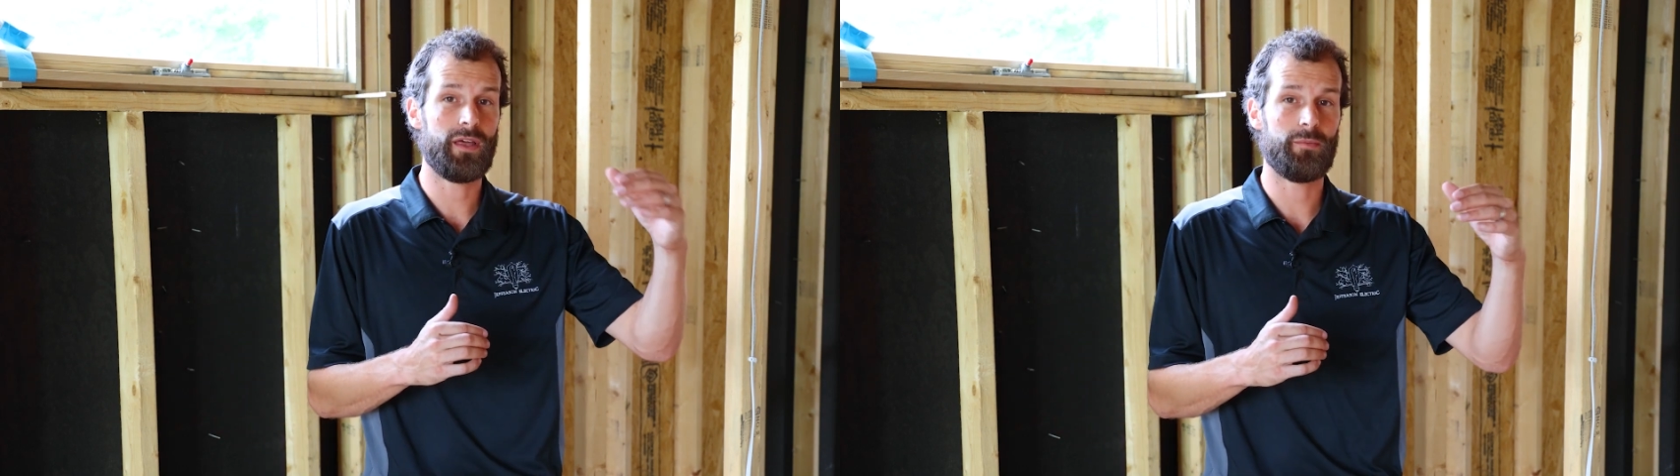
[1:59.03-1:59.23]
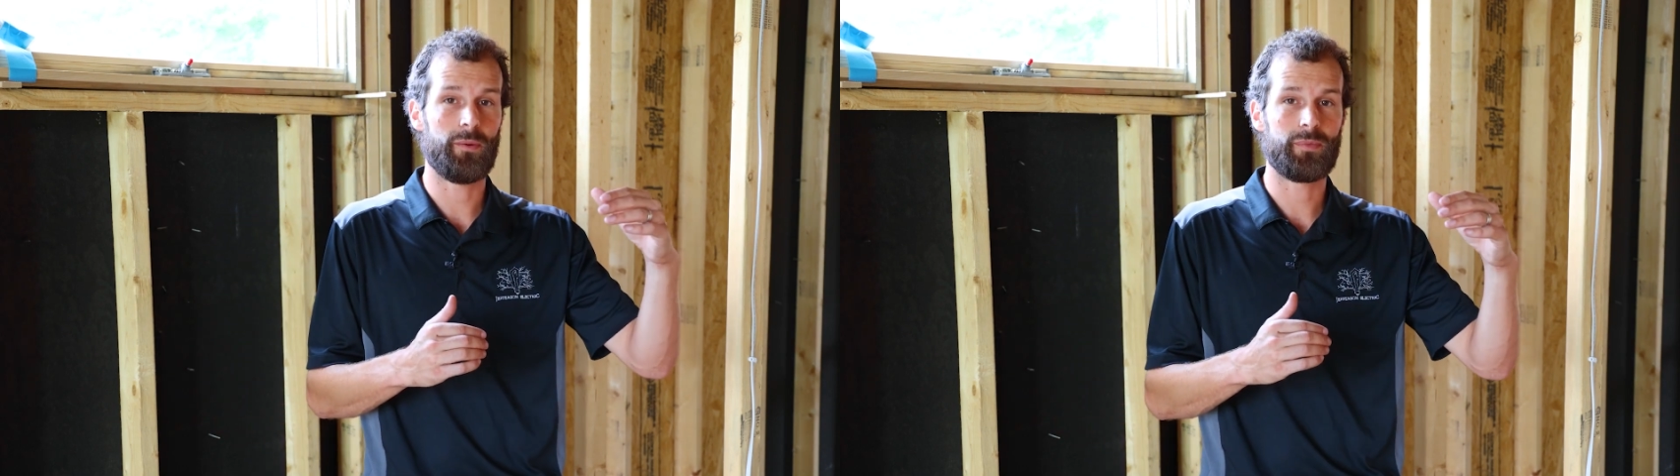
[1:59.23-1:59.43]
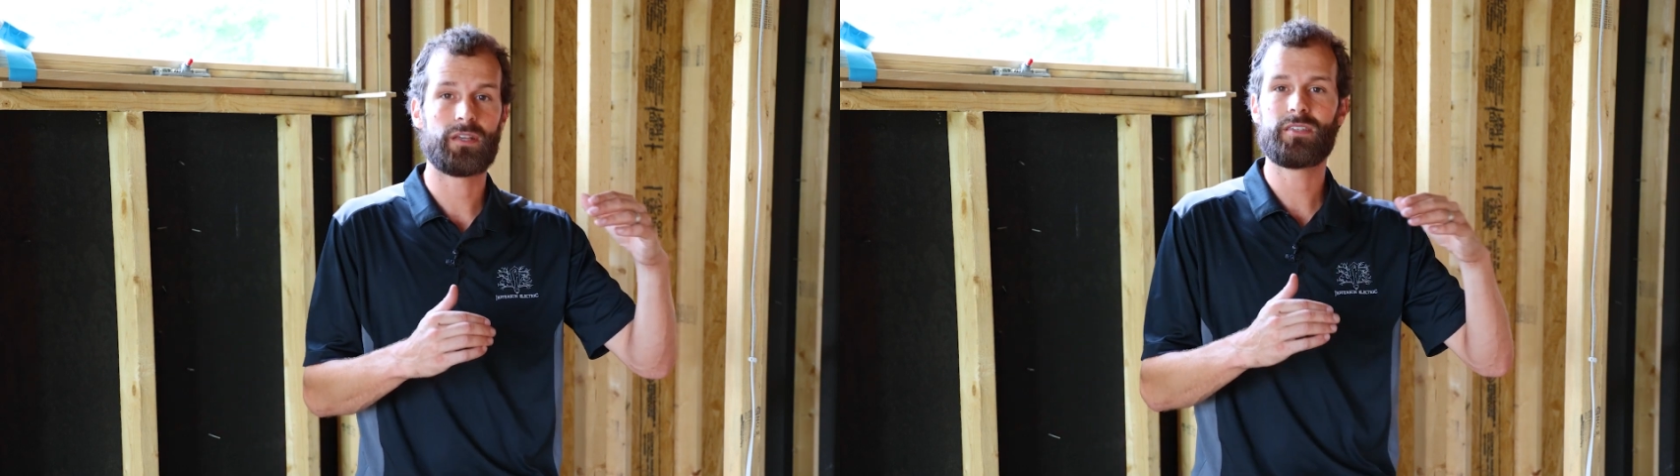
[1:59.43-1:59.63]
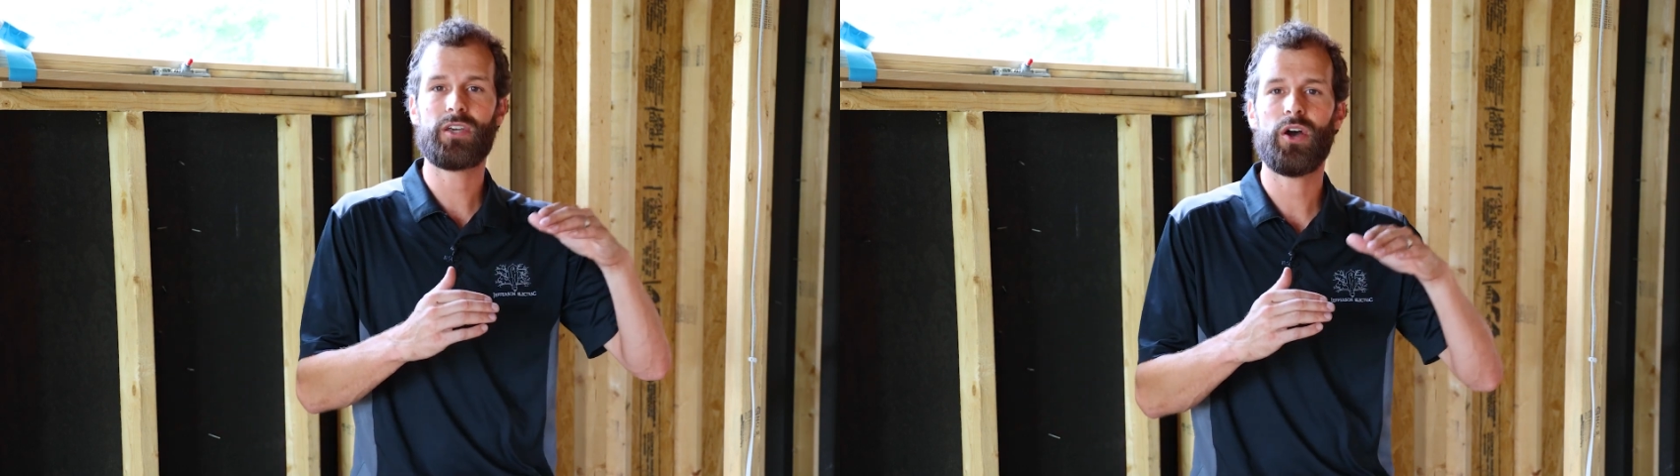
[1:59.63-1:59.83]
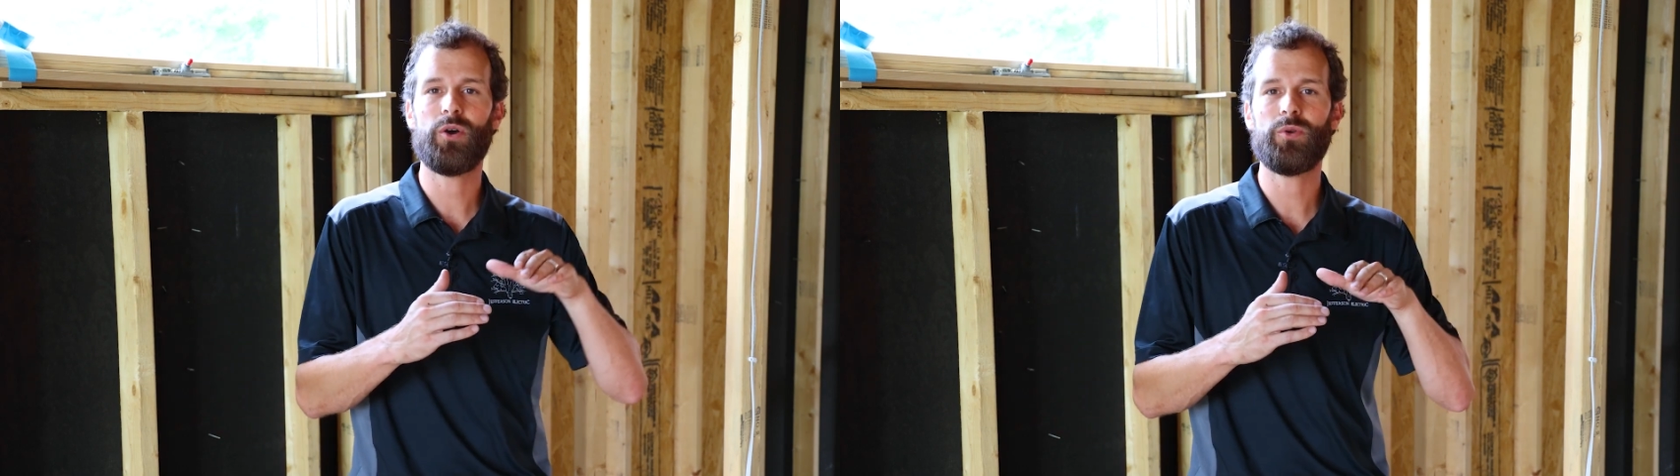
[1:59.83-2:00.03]
minimum because
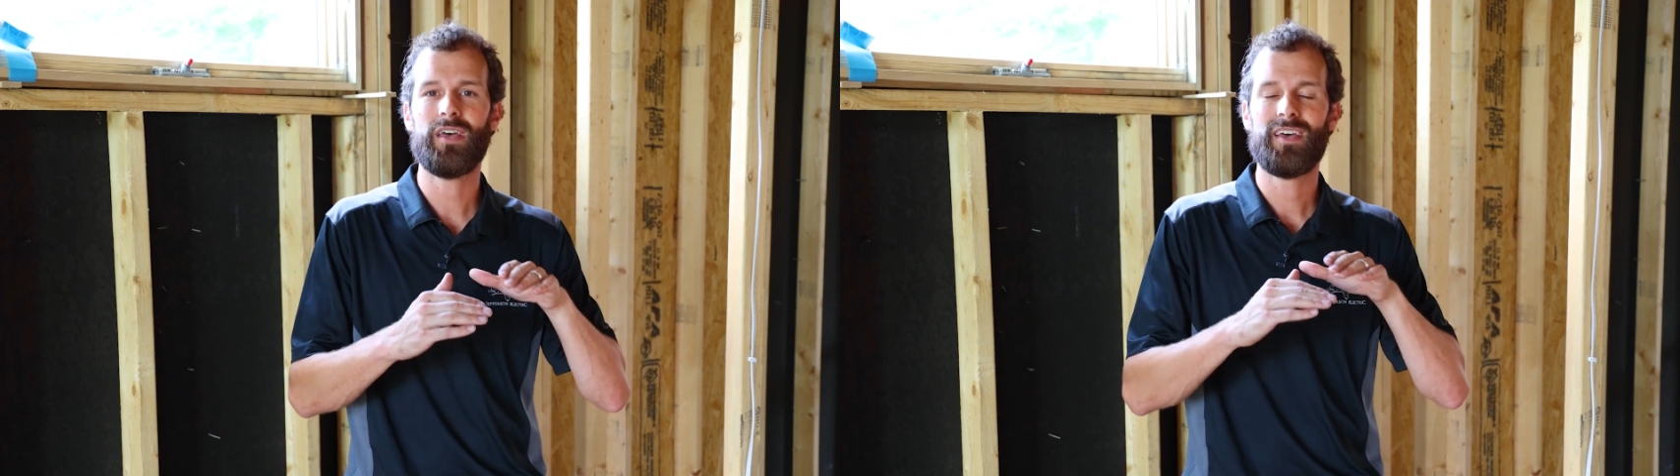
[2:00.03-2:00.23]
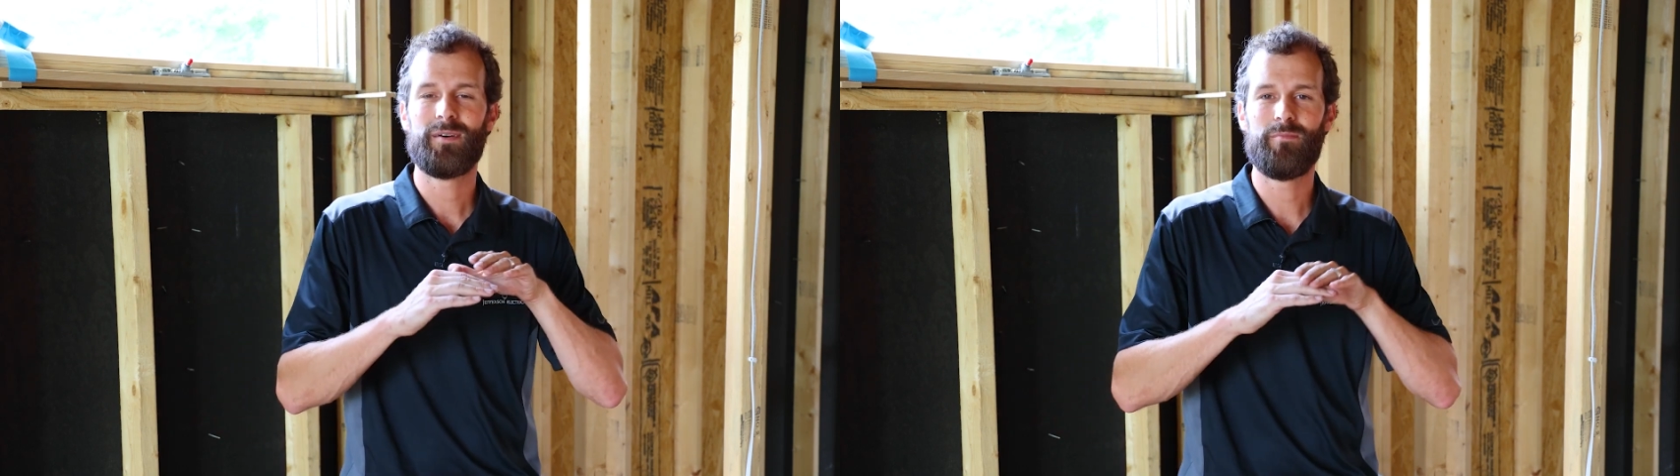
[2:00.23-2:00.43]
code